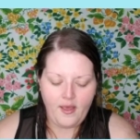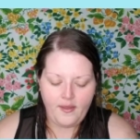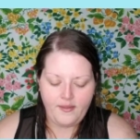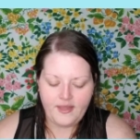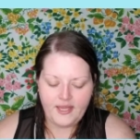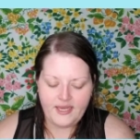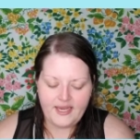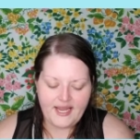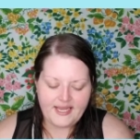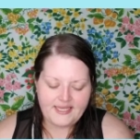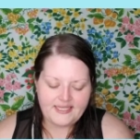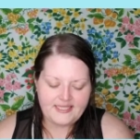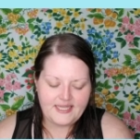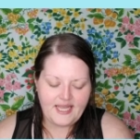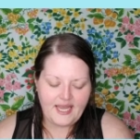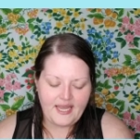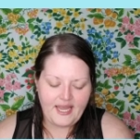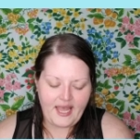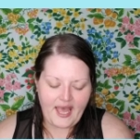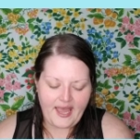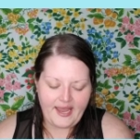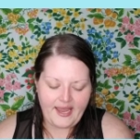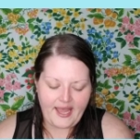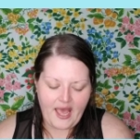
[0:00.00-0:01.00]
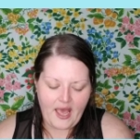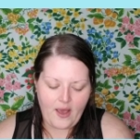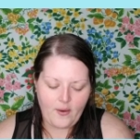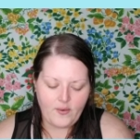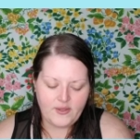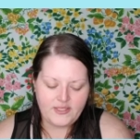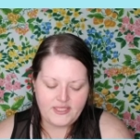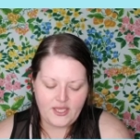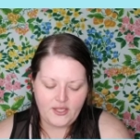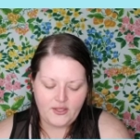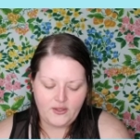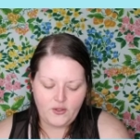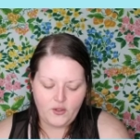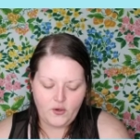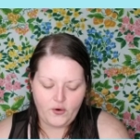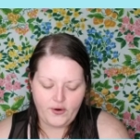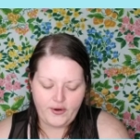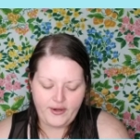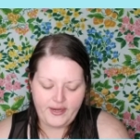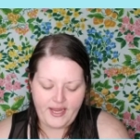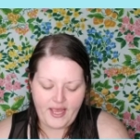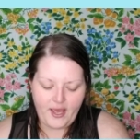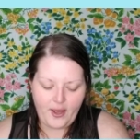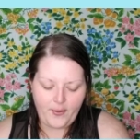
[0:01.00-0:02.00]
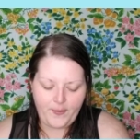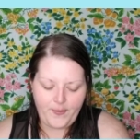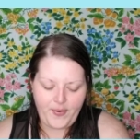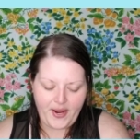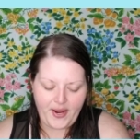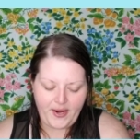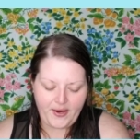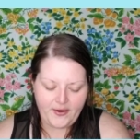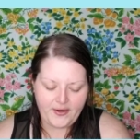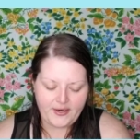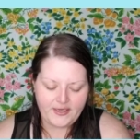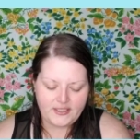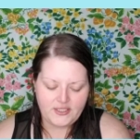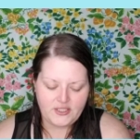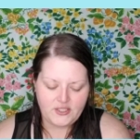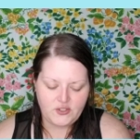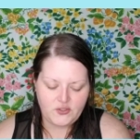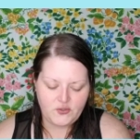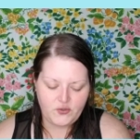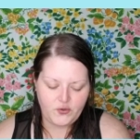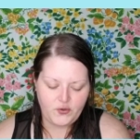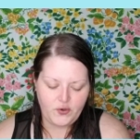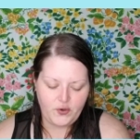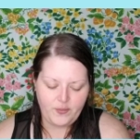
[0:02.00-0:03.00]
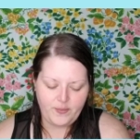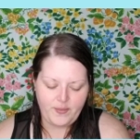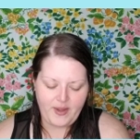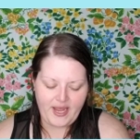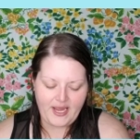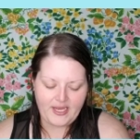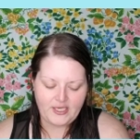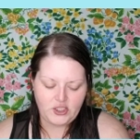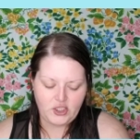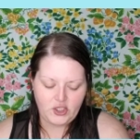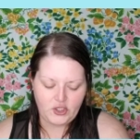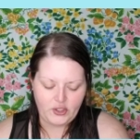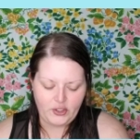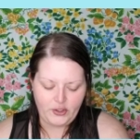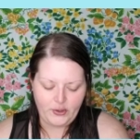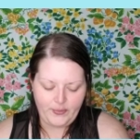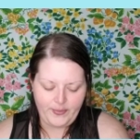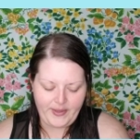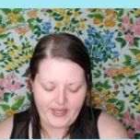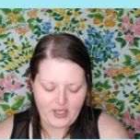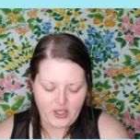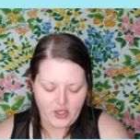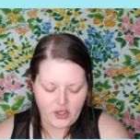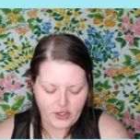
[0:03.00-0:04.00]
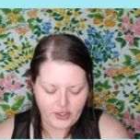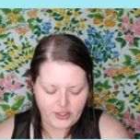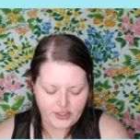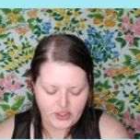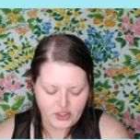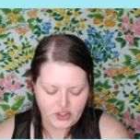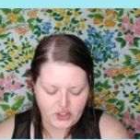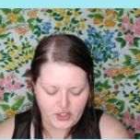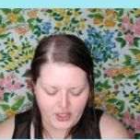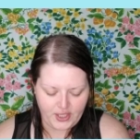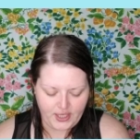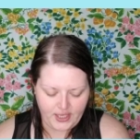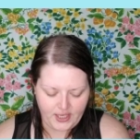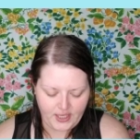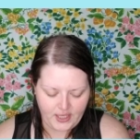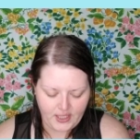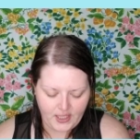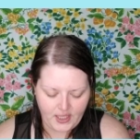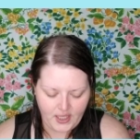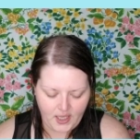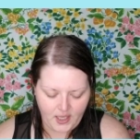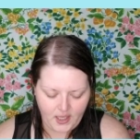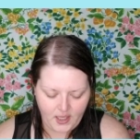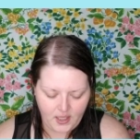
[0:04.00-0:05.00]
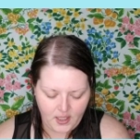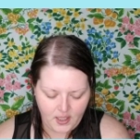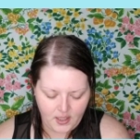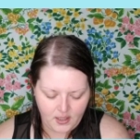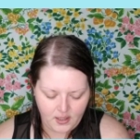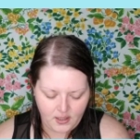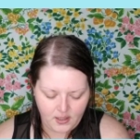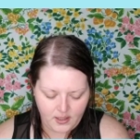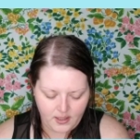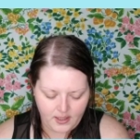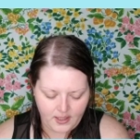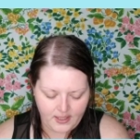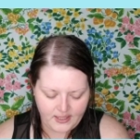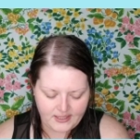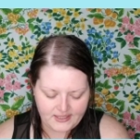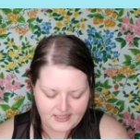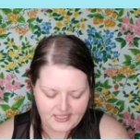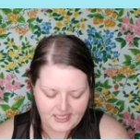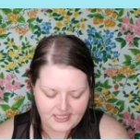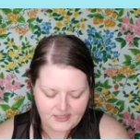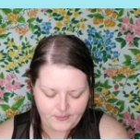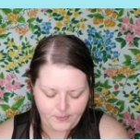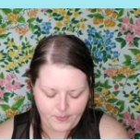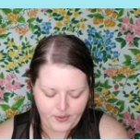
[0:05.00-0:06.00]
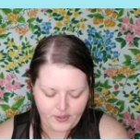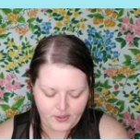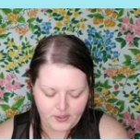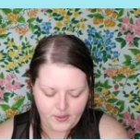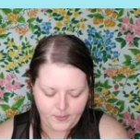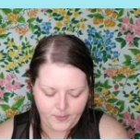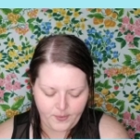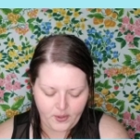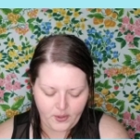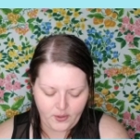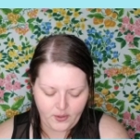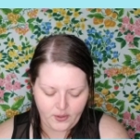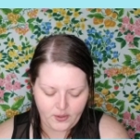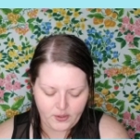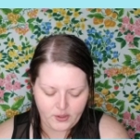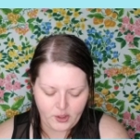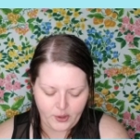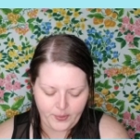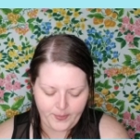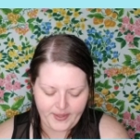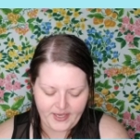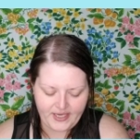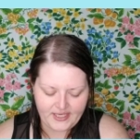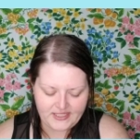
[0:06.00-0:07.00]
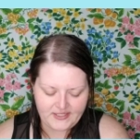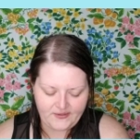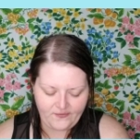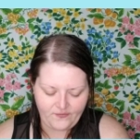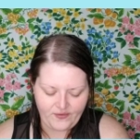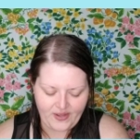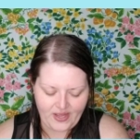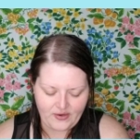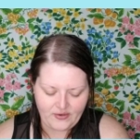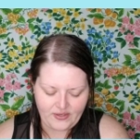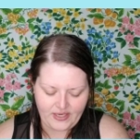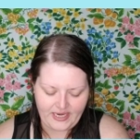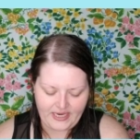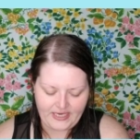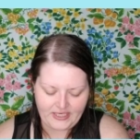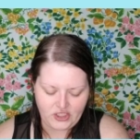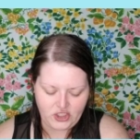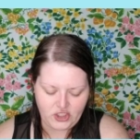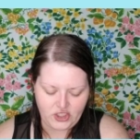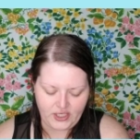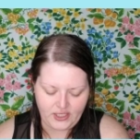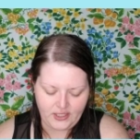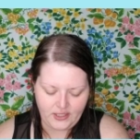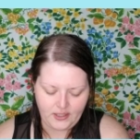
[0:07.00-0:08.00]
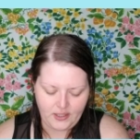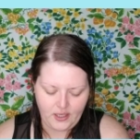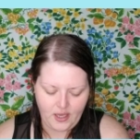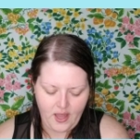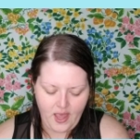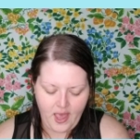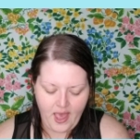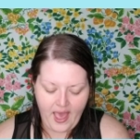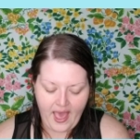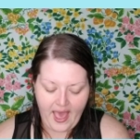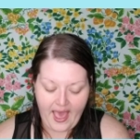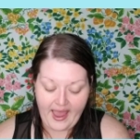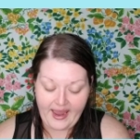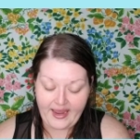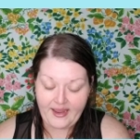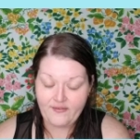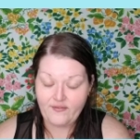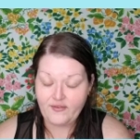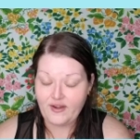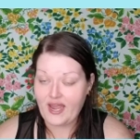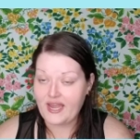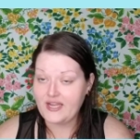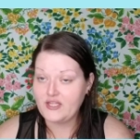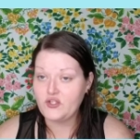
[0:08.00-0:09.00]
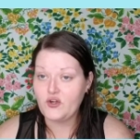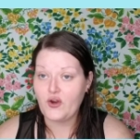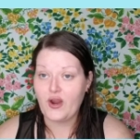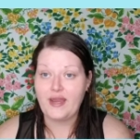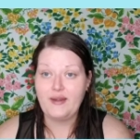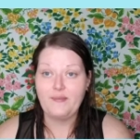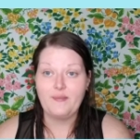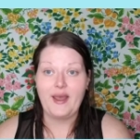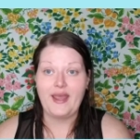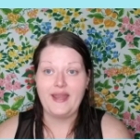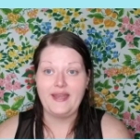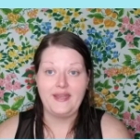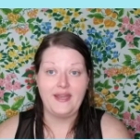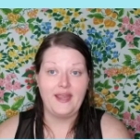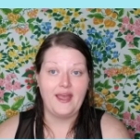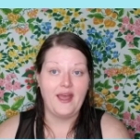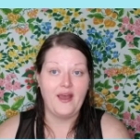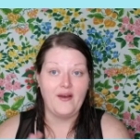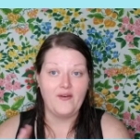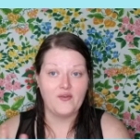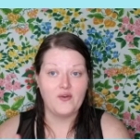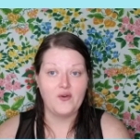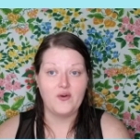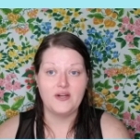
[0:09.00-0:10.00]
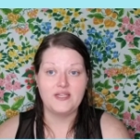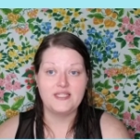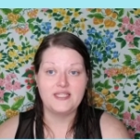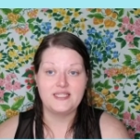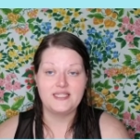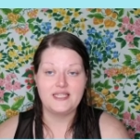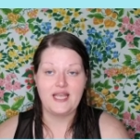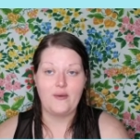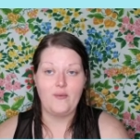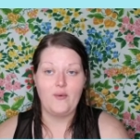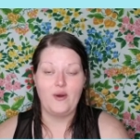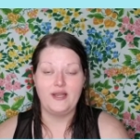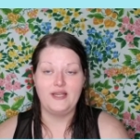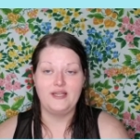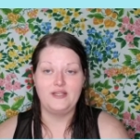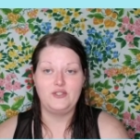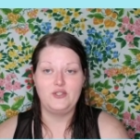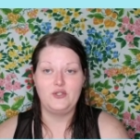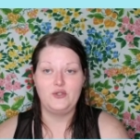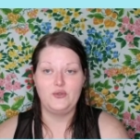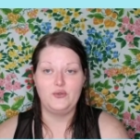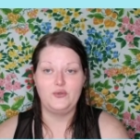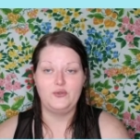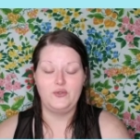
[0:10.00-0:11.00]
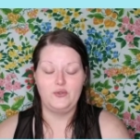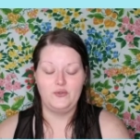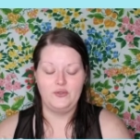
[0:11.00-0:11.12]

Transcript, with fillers: The next thing I got was a L'Oreal Paris True Match Lumi Cushion. It says Buildable Luminous Foundation. I have not tried mine yet, of course, because I wanted to do